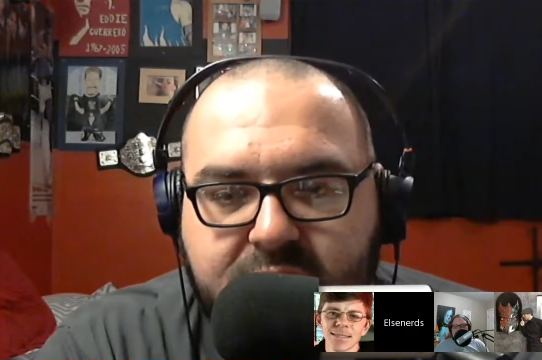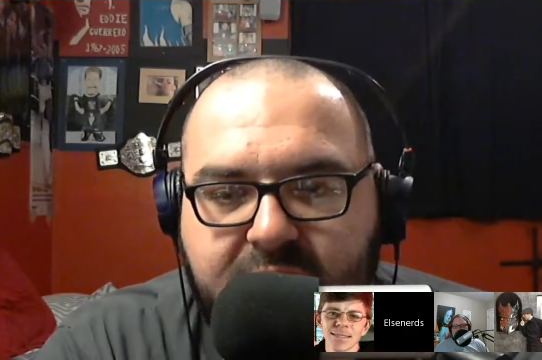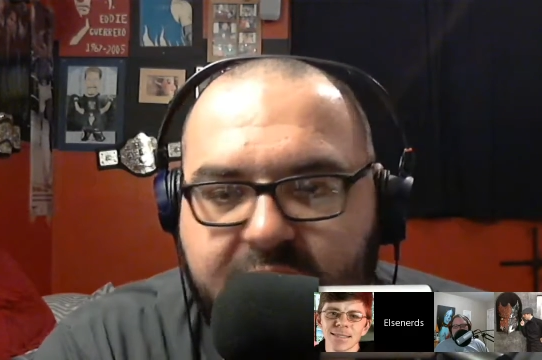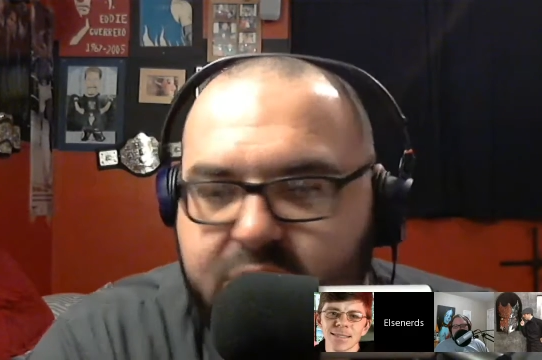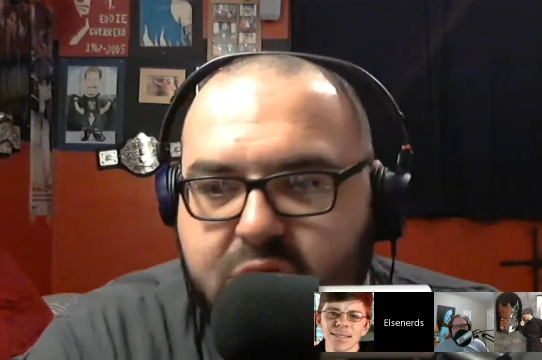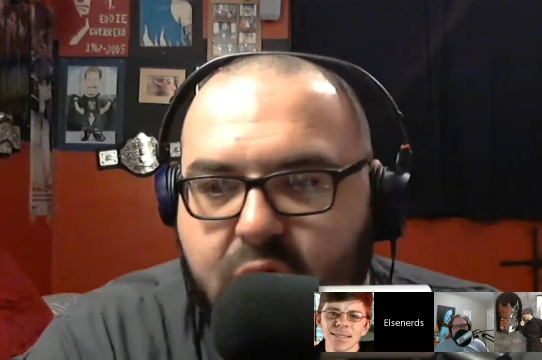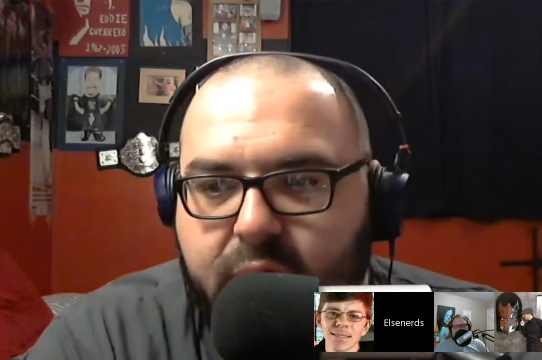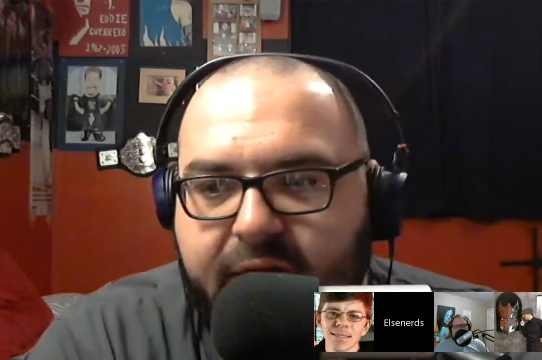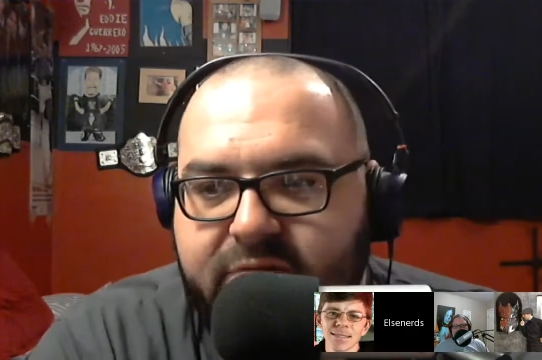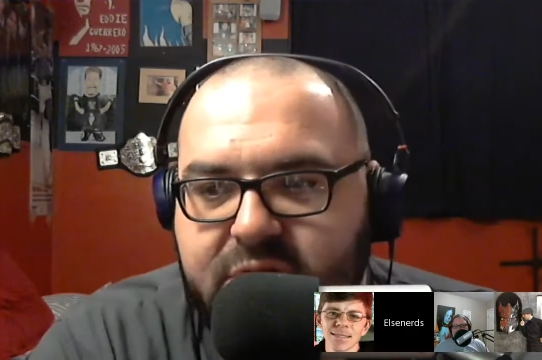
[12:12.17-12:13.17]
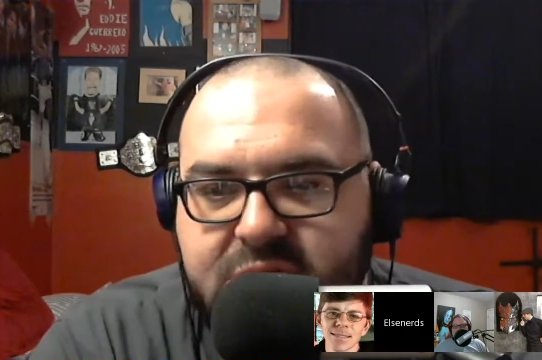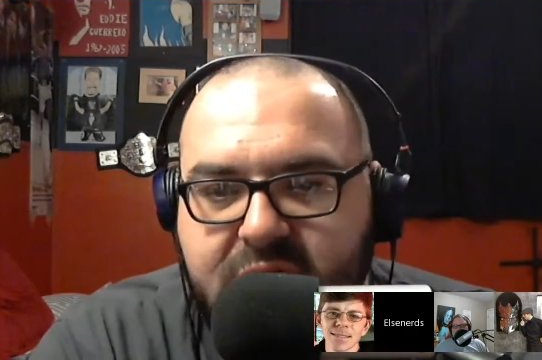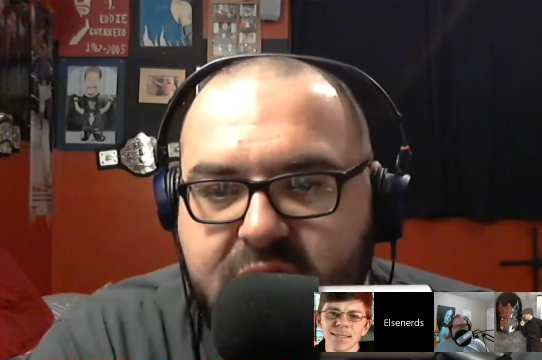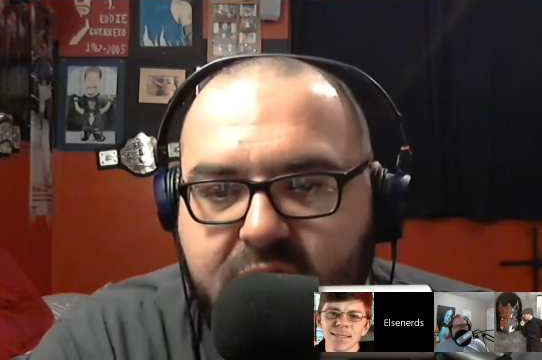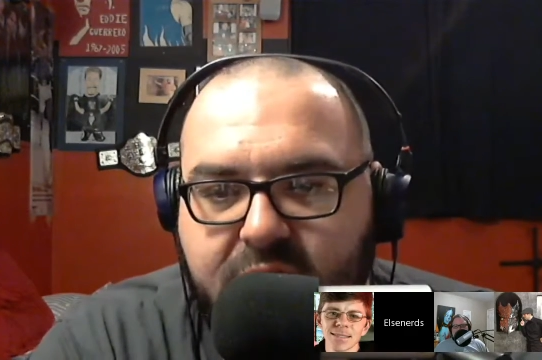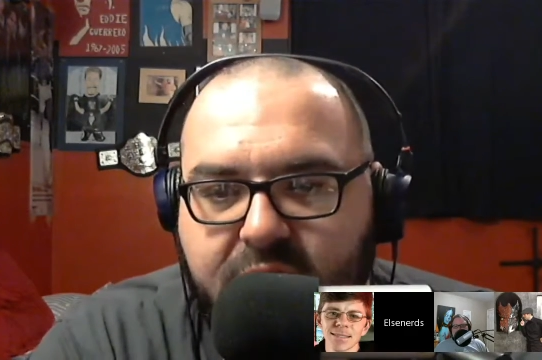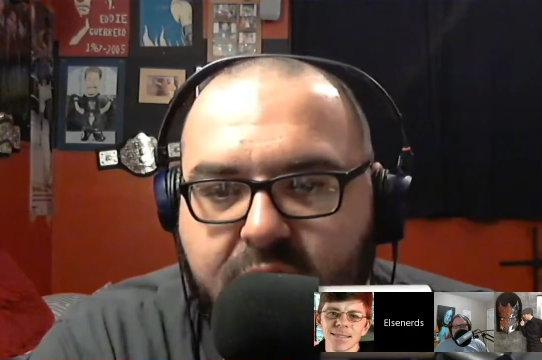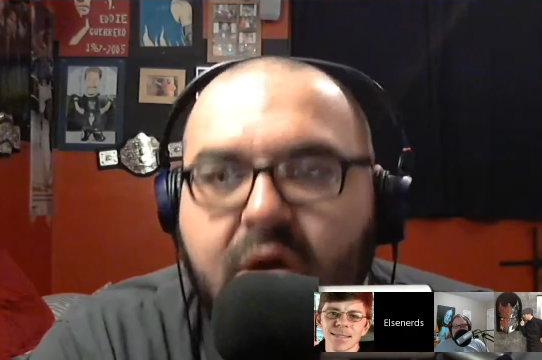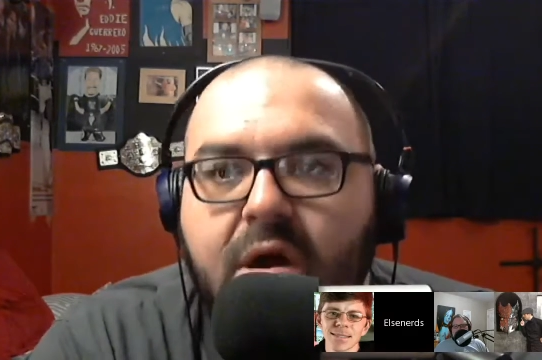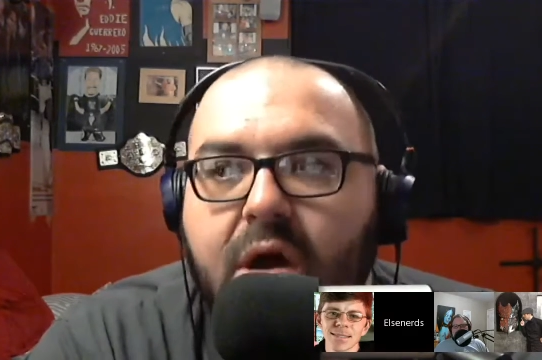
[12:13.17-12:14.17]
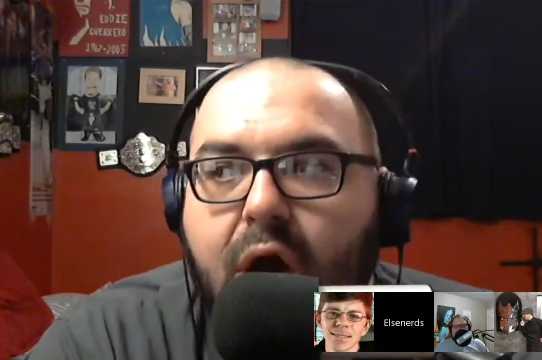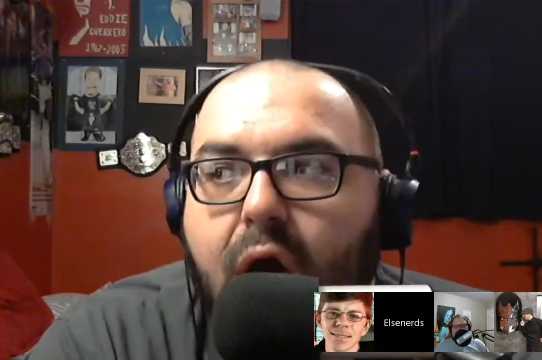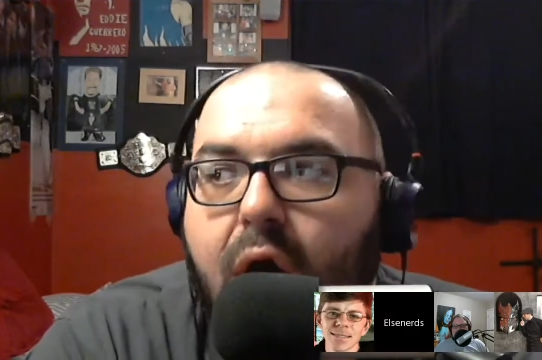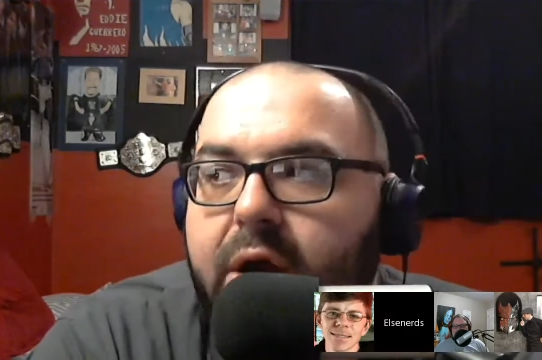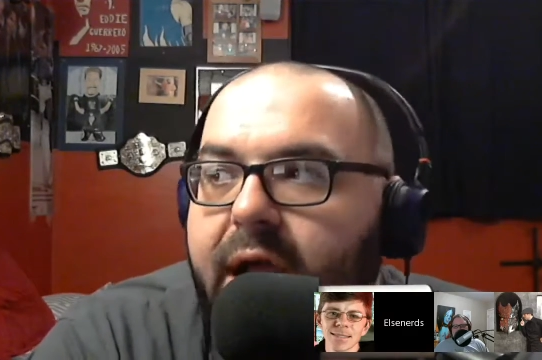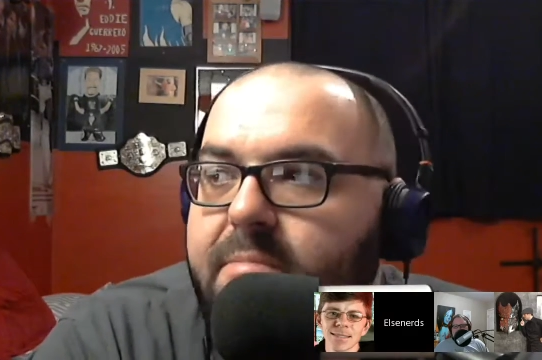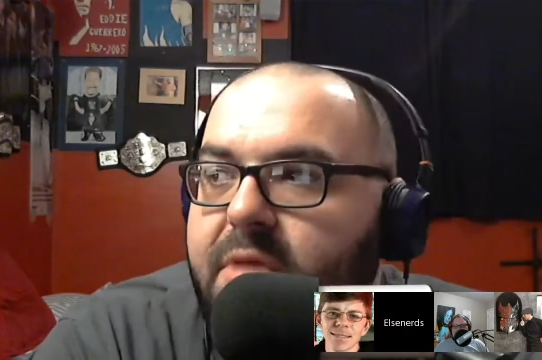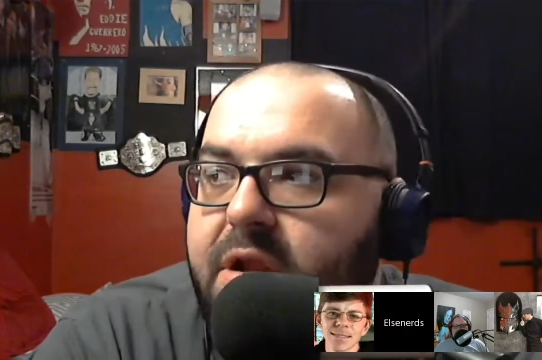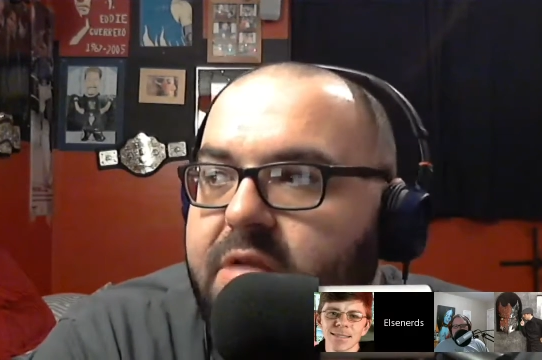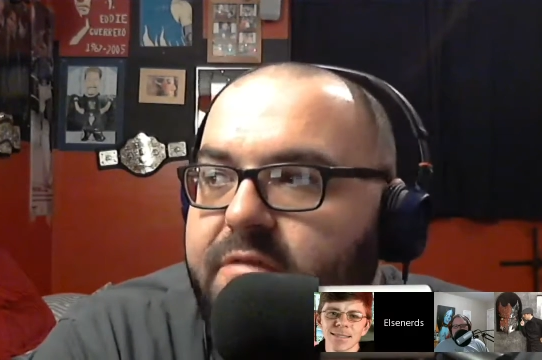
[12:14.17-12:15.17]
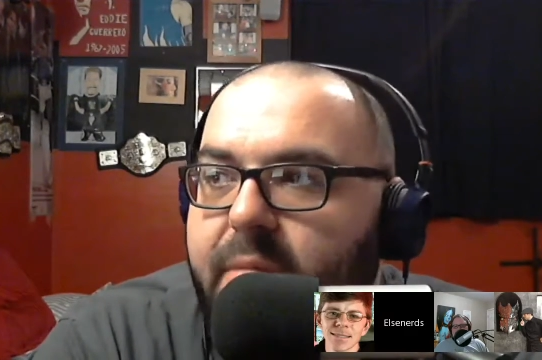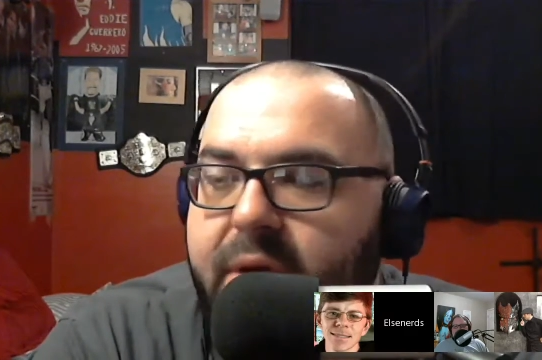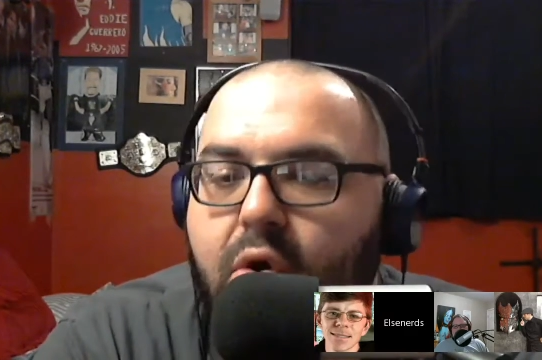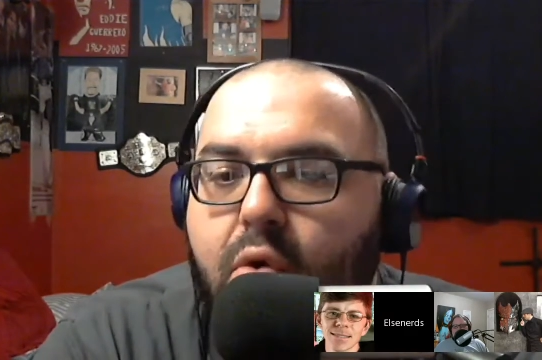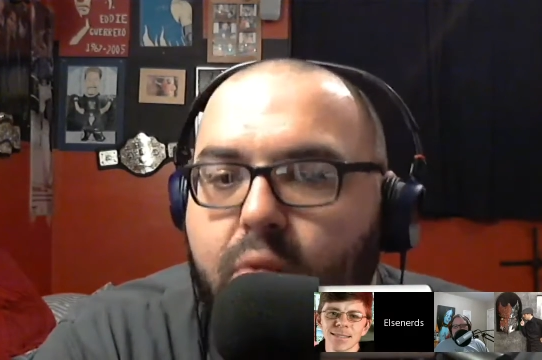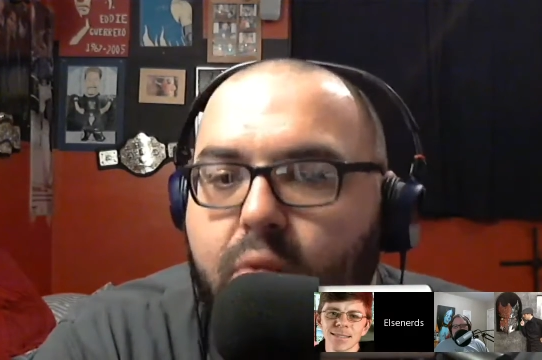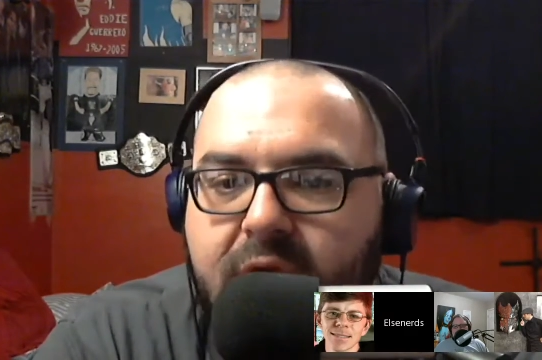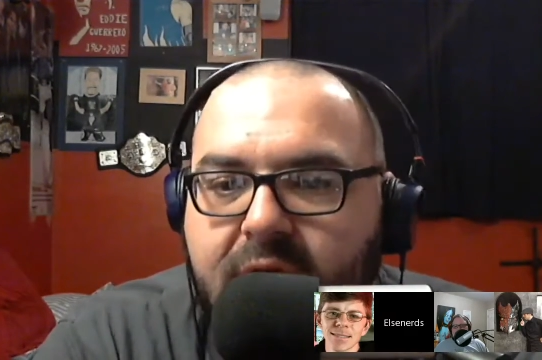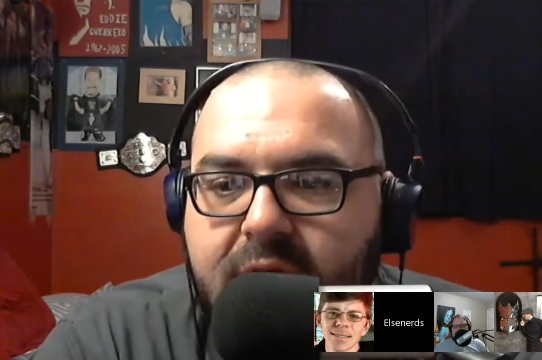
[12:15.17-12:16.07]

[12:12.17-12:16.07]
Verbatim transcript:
Speaker 1: I don't have to sit there and go, all right, I'm going to devote my whole weekend.